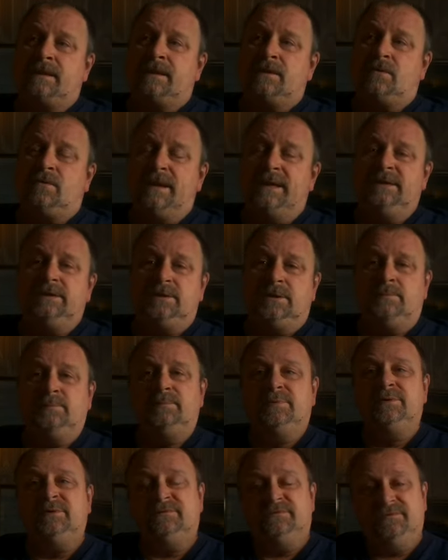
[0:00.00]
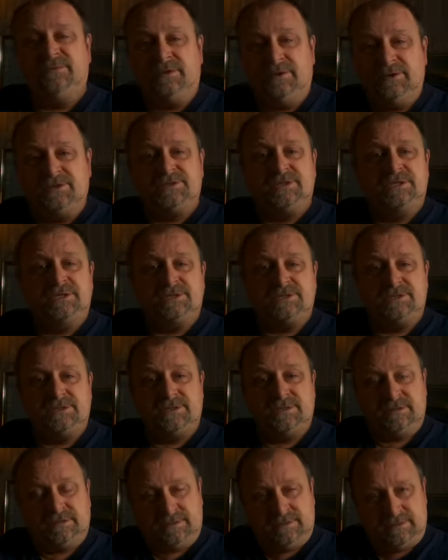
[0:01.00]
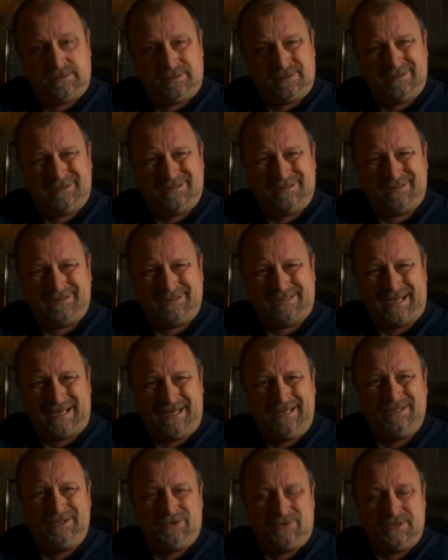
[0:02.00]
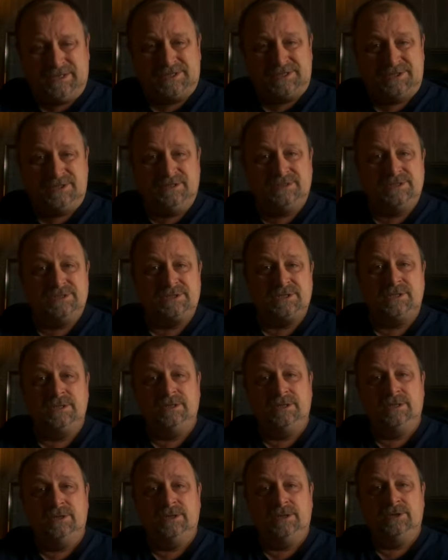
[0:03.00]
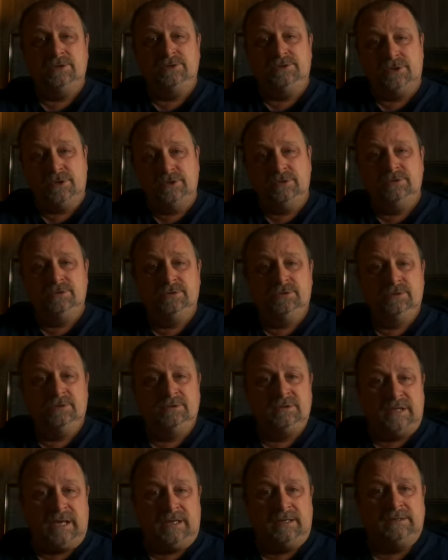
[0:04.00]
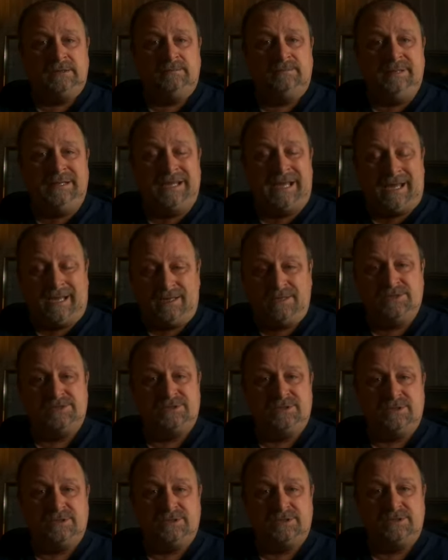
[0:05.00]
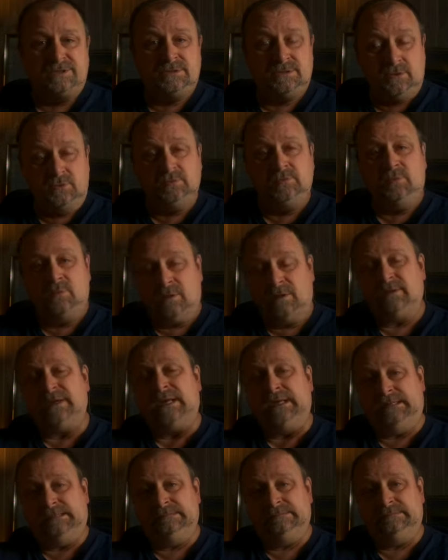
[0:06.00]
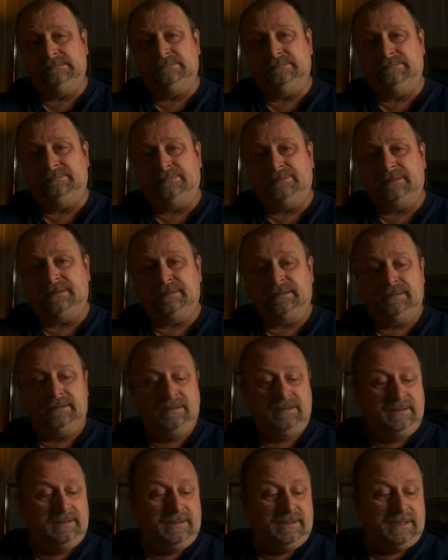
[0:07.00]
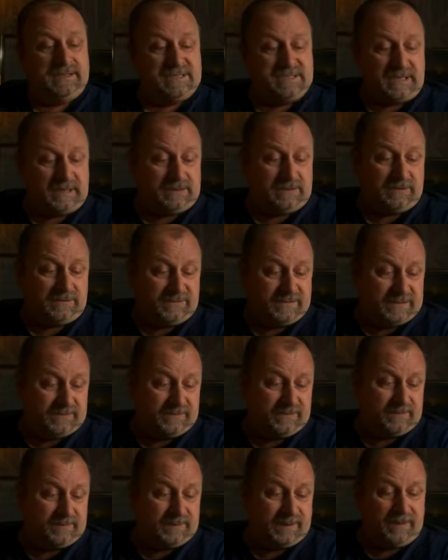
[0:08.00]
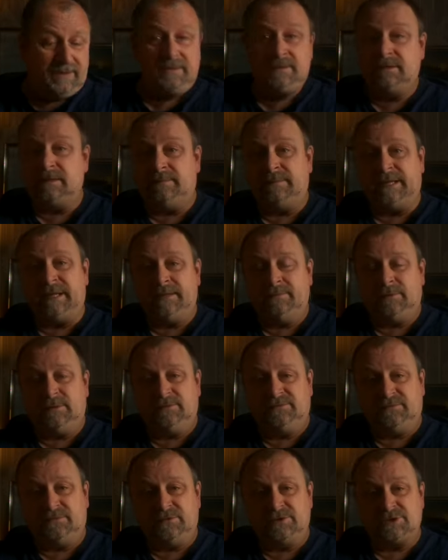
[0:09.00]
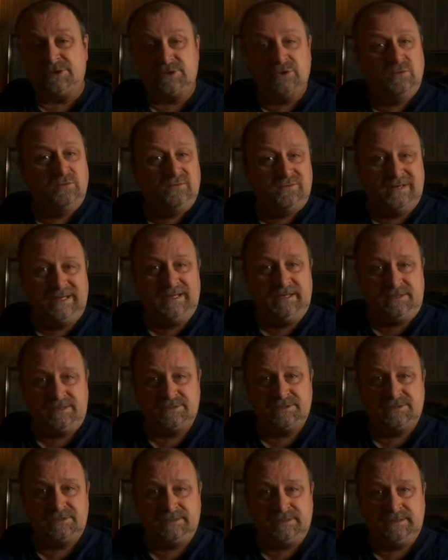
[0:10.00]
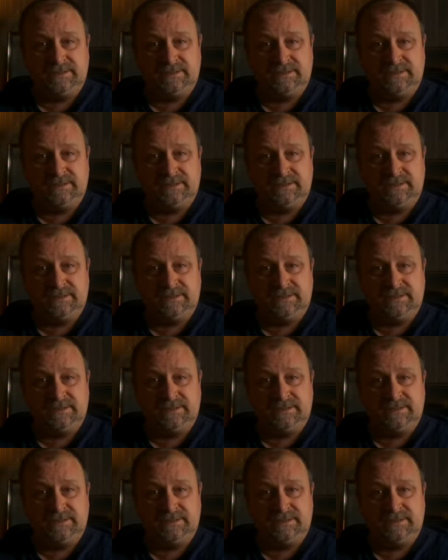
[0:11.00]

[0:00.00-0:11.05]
quite a number of verses telling Christians, do not be anxious, don't worry. It's not the favourite part in the Bible for snowflakes,